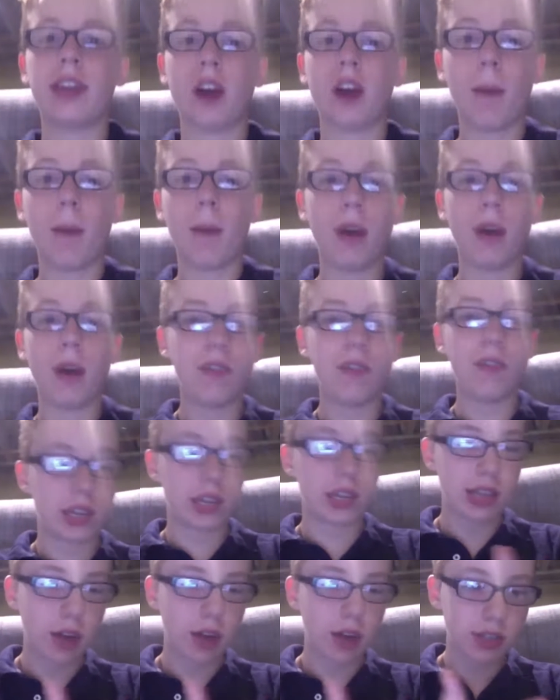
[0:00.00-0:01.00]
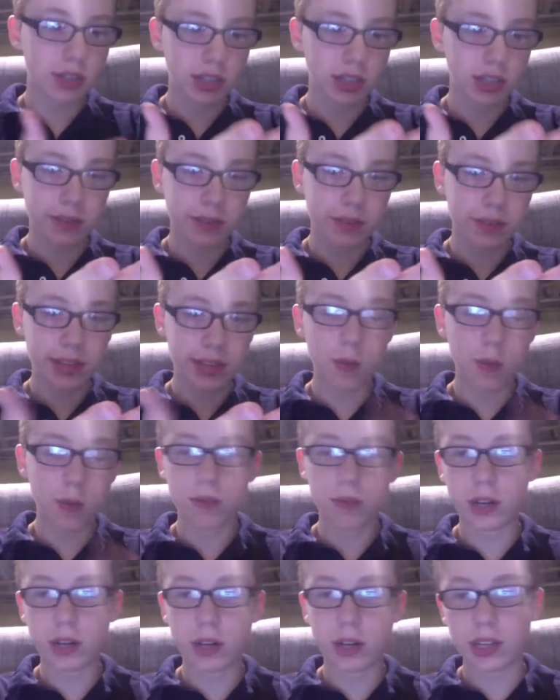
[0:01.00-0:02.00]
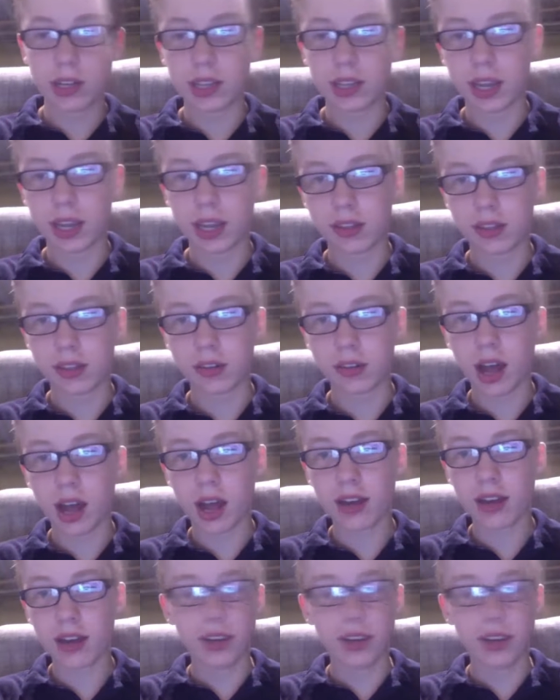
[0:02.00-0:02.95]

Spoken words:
above the clouds and stuff like that, when really like they're not